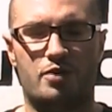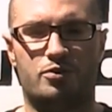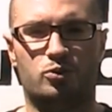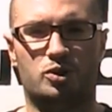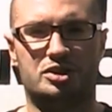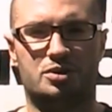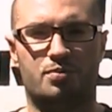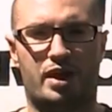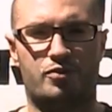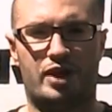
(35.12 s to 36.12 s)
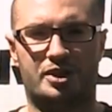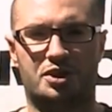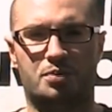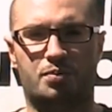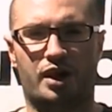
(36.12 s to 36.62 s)
rifle was
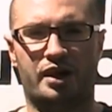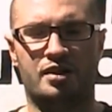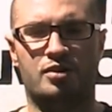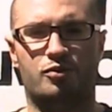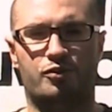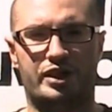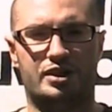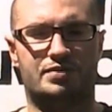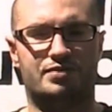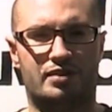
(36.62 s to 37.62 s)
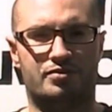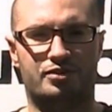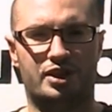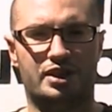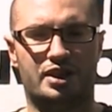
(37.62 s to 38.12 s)
manufactured by Venus
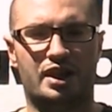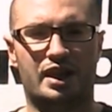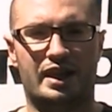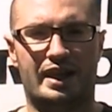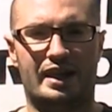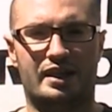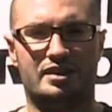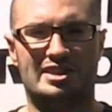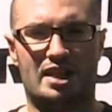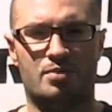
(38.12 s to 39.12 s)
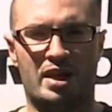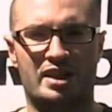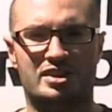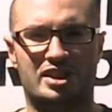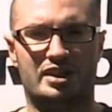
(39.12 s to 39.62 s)
Waffenwerk in
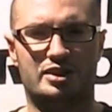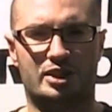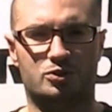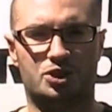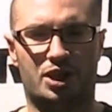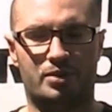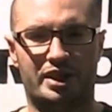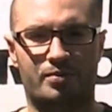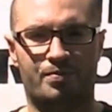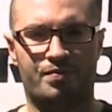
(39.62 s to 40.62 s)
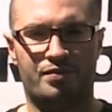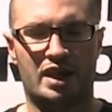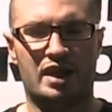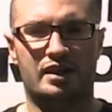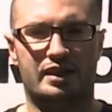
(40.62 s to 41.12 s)
Zella-Mehlis in central Germany.
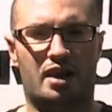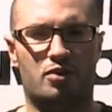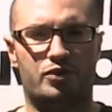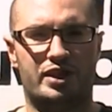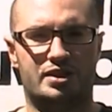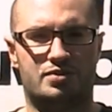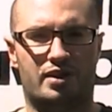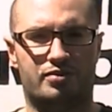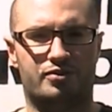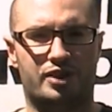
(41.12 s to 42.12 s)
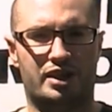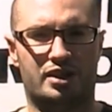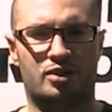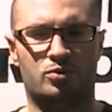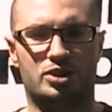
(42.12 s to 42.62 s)
Now, Venus Waffenwerk
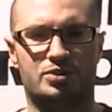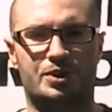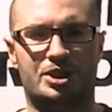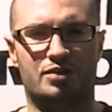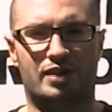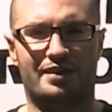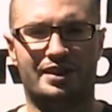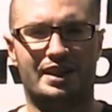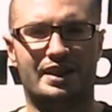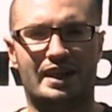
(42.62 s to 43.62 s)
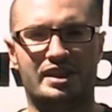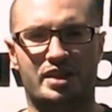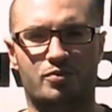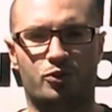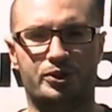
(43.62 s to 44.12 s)
was originally founded in
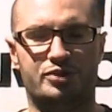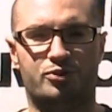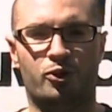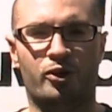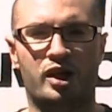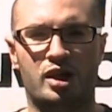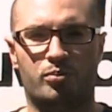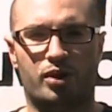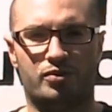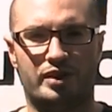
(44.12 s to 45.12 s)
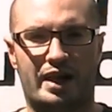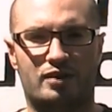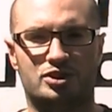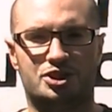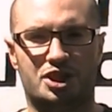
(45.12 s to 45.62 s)
1844 by
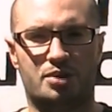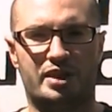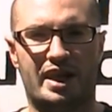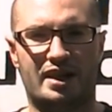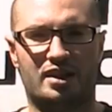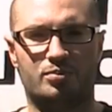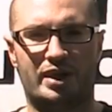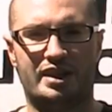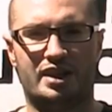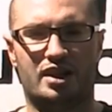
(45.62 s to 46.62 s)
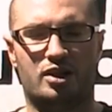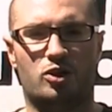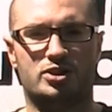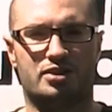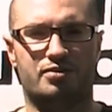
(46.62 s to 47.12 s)
renowned German airgun maker
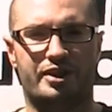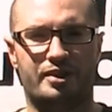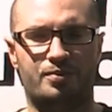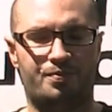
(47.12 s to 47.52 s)
Oscar Will,